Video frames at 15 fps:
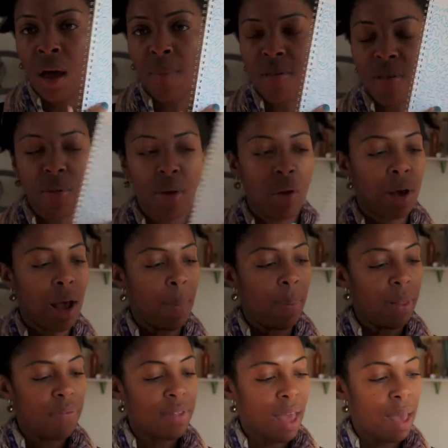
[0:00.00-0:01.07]
So there were a couple
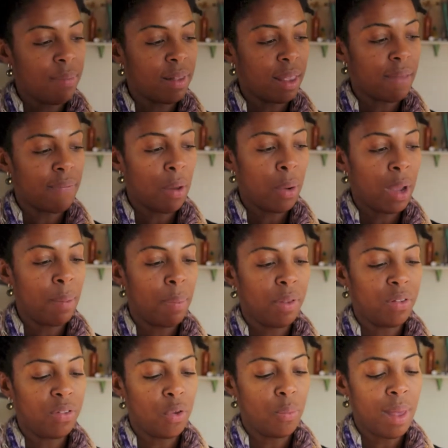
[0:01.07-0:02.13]
of times, like if I were able
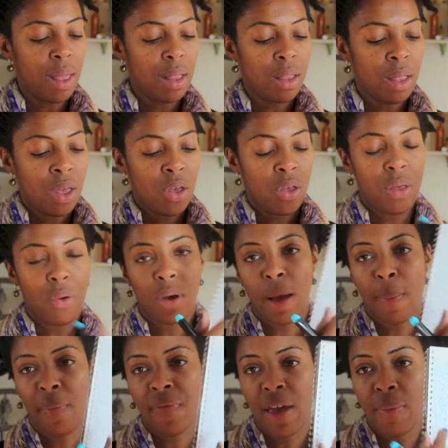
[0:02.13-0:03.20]
to zoom in, there were a
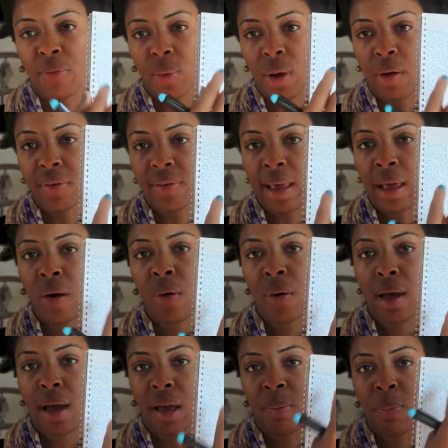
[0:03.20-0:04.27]
couple of times where I was like, oh,
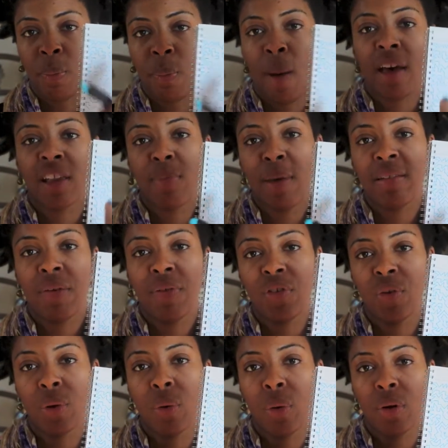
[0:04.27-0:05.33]
I boxed myself
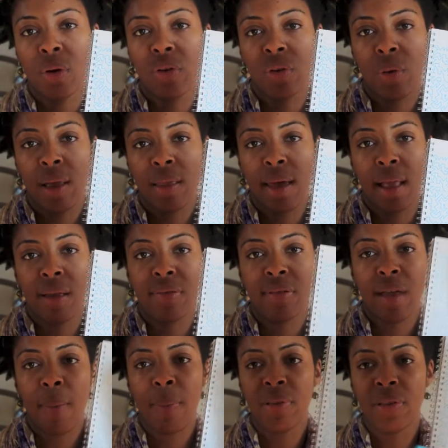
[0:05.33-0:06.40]
into a corner, so I had to kind of
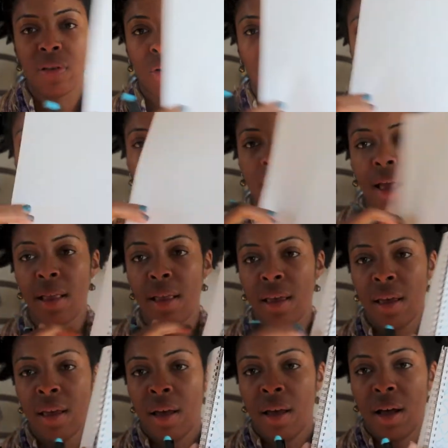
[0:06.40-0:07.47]
stop and start over again.
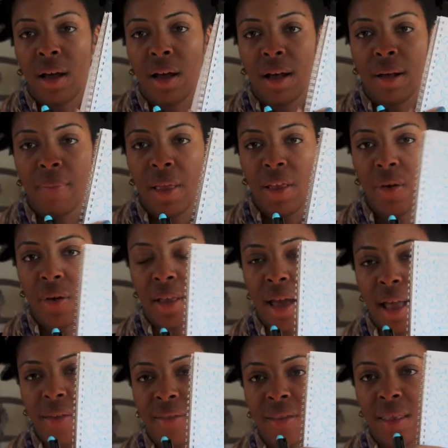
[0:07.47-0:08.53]
And you can
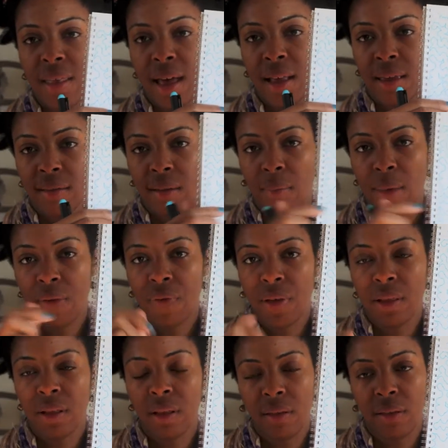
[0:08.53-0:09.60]
kind of see that because I made
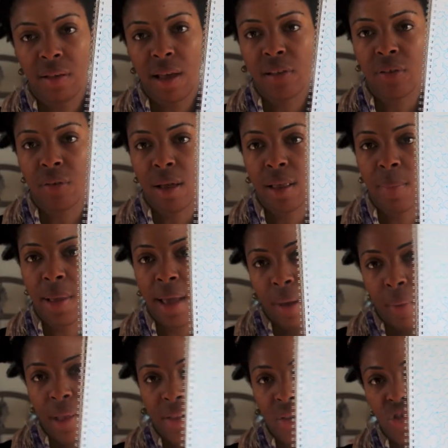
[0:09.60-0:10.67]
fun little designs around it. But I
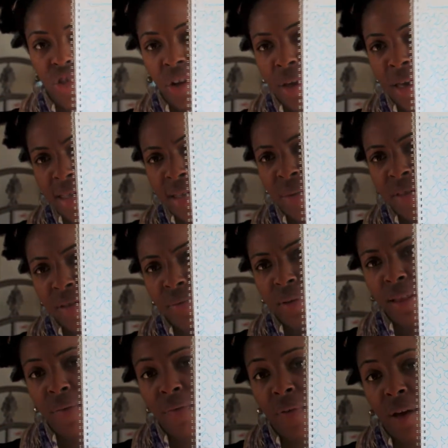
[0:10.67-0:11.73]
wanted to share it because it was a
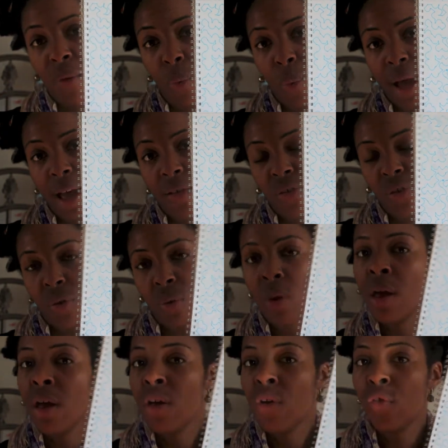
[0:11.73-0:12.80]
really fun way to
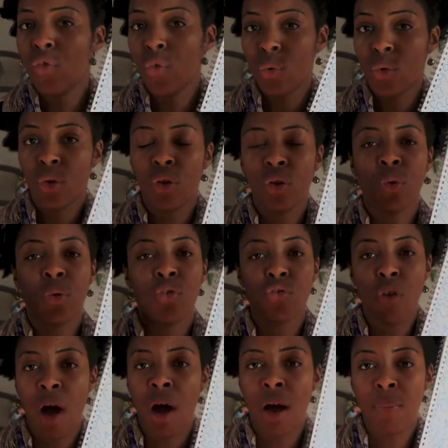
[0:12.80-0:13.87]
doodle,
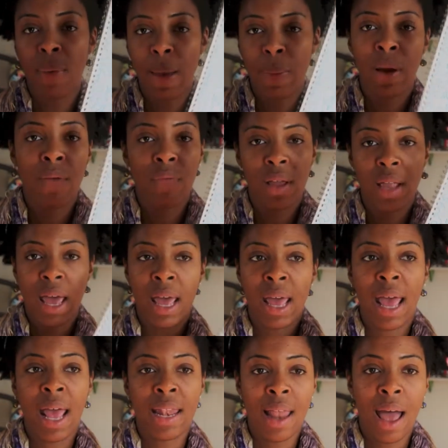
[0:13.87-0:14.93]
draw on paper every
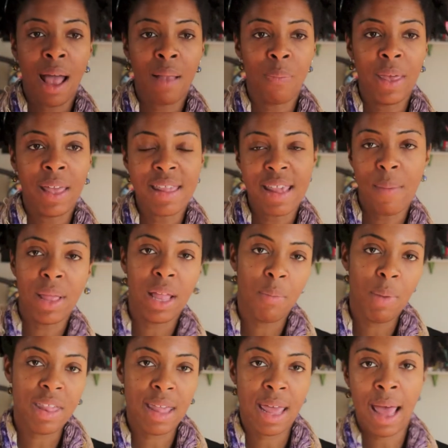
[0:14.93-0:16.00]
day and not be intimidated
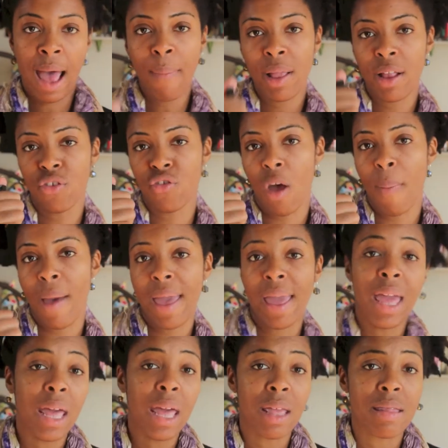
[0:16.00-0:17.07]
by saying, I'm going to draw my
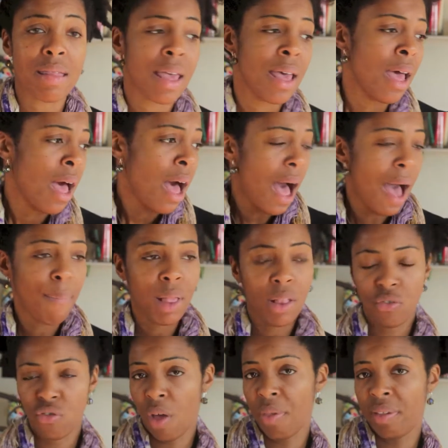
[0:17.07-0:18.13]
hand, I'm going to
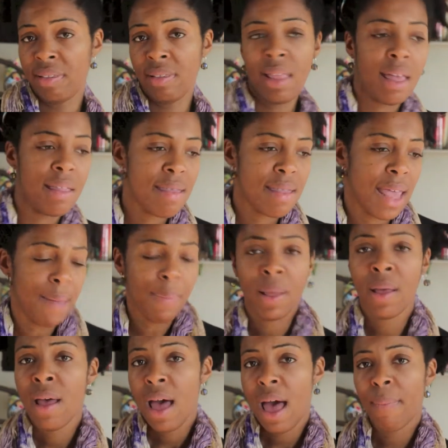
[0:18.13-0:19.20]
draw this landscape,
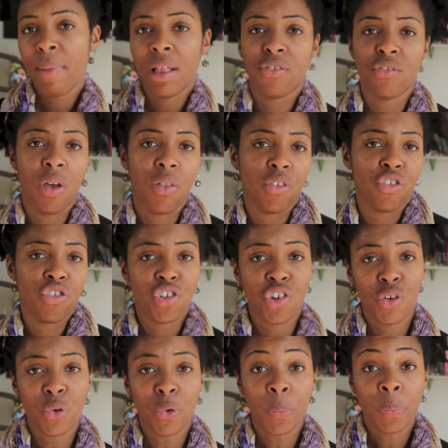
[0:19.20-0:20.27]
I'm going to draw this
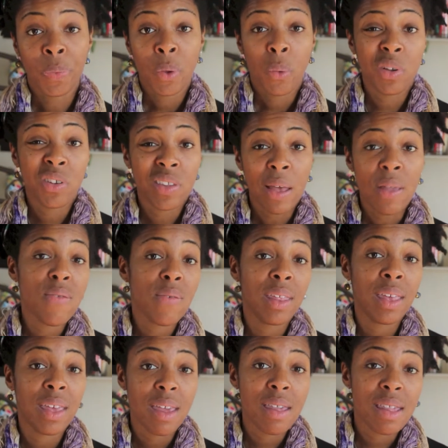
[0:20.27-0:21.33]
shoe, which sounds
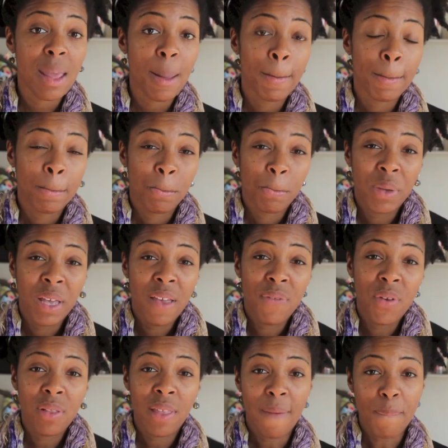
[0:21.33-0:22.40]
really easy, but if
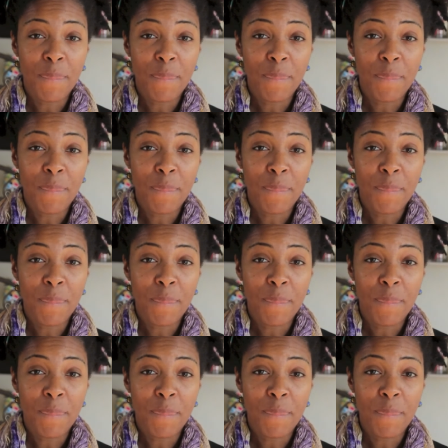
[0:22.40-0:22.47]
you're like